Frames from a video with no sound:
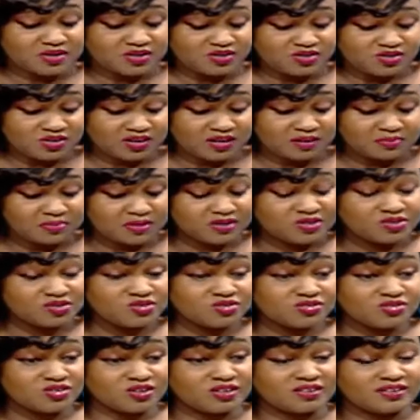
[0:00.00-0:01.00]
you talk about
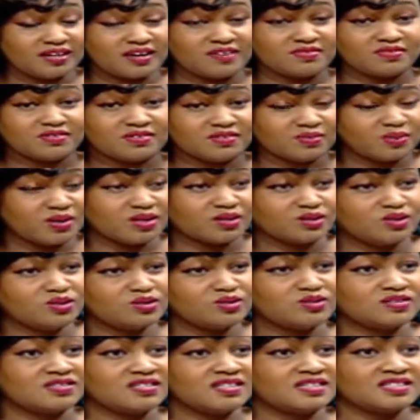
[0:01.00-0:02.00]
crude oil, everyone
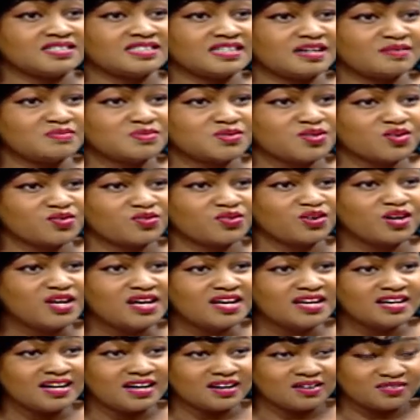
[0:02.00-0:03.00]
goes in terms of
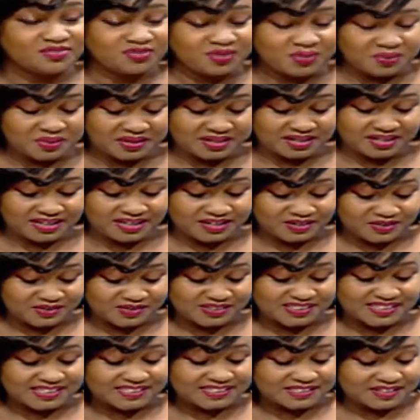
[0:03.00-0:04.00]
fuel and all
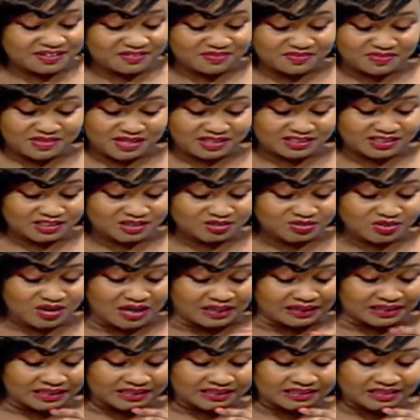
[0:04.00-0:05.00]
that stuff. That is
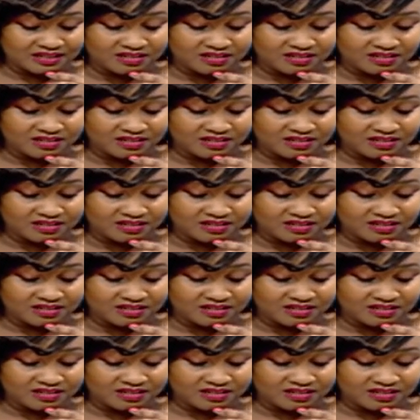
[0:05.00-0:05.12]
that's a